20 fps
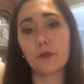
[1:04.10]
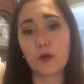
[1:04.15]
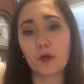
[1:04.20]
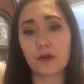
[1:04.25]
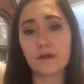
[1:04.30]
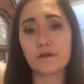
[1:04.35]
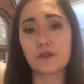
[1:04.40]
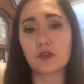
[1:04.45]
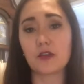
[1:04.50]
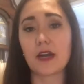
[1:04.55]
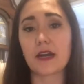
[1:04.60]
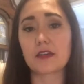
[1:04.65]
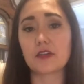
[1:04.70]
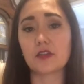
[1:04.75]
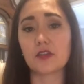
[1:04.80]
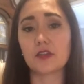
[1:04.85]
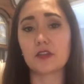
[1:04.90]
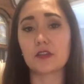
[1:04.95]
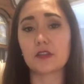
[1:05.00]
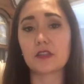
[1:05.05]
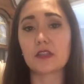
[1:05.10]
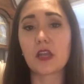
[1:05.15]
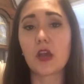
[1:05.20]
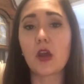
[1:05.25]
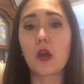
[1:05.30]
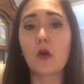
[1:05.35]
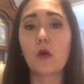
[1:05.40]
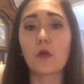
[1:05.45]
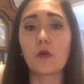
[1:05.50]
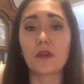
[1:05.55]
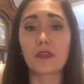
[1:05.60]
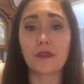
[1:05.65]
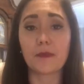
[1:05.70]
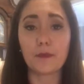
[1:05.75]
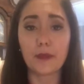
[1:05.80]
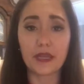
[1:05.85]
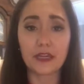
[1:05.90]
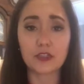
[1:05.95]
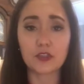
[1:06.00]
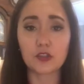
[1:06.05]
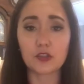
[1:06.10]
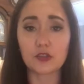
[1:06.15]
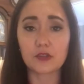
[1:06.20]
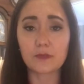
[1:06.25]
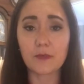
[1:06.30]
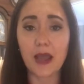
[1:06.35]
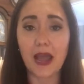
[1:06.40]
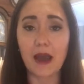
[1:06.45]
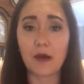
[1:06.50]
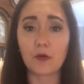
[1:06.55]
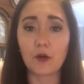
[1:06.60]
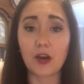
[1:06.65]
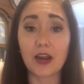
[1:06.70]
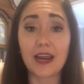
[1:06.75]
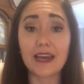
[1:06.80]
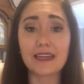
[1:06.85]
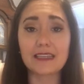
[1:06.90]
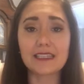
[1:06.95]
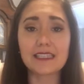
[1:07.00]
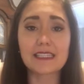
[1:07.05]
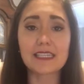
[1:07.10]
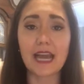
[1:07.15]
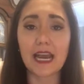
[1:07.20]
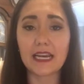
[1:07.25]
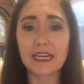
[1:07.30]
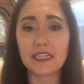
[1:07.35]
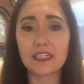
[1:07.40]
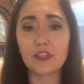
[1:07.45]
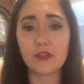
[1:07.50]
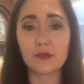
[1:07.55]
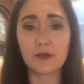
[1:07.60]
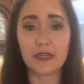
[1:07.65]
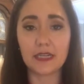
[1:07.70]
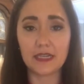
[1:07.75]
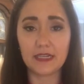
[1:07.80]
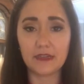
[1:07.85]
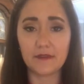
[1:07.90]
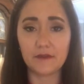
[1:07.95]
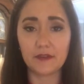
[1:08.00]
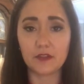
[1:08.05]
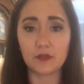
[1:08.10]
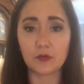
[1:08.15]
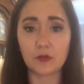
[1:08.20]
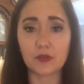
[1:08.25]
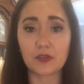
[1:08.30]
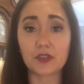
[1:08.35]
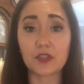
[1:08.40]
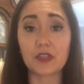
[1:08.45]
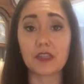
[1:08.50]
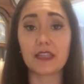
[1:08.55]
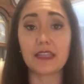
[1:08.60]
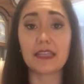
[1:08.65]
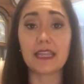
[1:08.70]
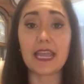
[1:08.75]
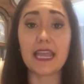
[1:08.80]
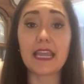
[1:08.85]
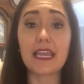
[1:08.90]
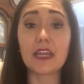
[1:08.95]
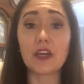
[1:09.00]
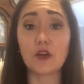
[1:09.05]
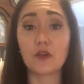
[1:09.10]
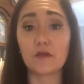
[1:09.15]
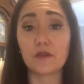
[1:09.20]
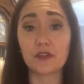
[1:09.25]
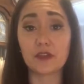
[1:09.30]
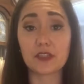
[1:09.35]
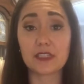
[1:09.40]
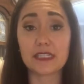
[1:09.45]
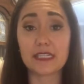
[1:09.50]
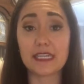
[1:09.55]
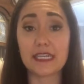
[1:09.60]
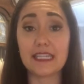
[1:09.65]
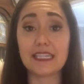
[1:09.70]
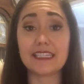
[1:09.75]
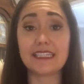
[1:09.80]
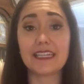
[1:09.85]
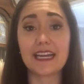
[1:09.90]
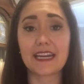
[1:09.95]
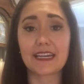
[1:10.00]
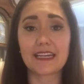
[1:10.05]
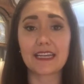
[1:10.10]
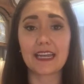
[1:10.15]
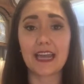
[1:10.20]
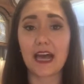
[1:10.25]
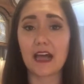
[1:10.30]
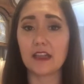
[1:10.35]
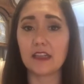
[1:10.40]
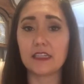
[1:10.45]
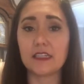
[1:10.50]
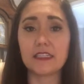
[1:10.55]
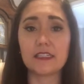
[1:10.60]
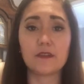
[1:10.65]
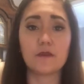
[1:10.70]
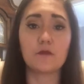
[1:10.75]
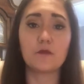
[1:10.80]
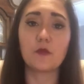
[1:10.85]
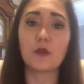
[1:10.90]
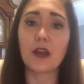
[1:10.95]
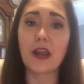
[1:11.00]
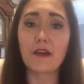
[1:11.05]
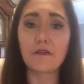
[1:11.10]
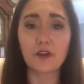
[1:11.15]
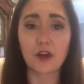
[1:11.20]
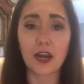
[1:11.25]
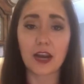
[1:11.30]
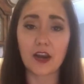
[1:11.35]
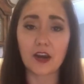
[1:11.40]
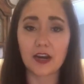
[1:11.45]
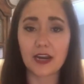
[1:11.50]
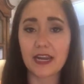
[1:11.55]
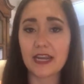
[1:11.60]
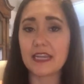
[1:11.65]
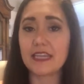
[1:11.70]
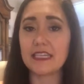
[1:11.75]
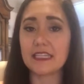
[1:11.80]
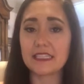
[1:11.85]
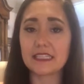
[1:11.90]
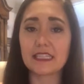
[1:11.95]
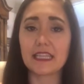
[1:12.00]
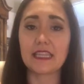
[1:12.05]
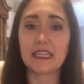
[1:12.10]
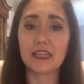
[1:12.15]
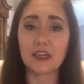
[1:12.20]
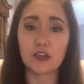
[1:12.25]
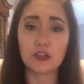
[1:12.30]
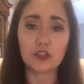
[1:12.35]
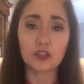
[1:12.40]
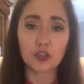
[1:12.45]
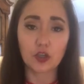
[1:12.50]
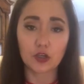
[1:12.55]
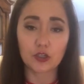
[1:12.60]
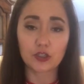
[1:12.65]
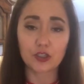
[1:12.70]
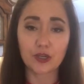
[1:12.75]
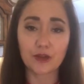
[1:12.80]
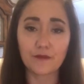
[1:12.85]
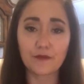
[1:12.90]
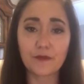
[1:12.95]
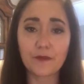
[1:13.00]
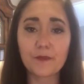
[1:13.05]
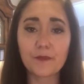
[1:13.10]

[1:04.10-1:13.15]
board of directors or the manager's power and assign it to an individual so that they can oversee the technicalities of whatever area it is that they're in charge of.